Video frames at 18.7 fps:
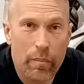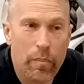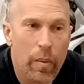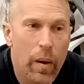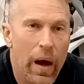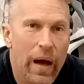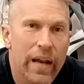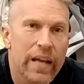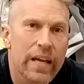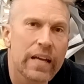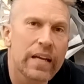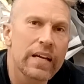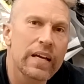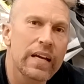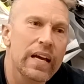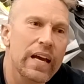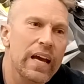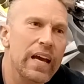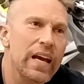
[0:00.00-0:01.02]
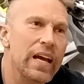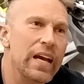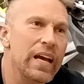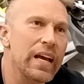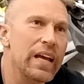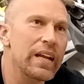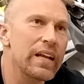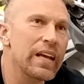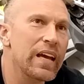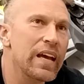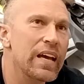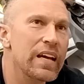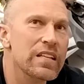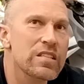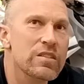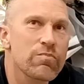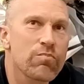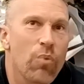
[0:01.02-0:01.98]
but it
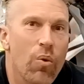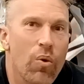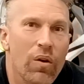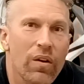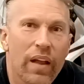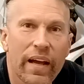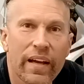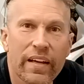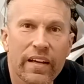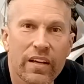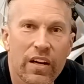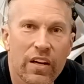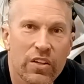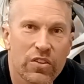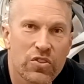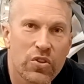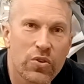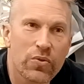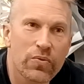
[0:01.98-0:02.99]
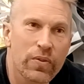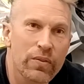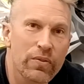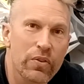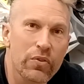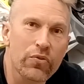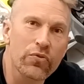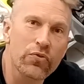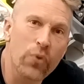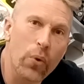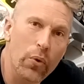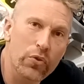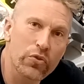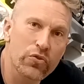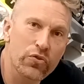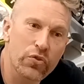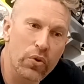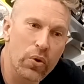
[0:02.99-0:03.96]
hits more like a 254
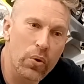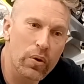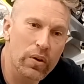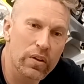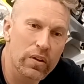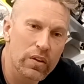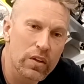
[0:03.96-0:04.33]
stroke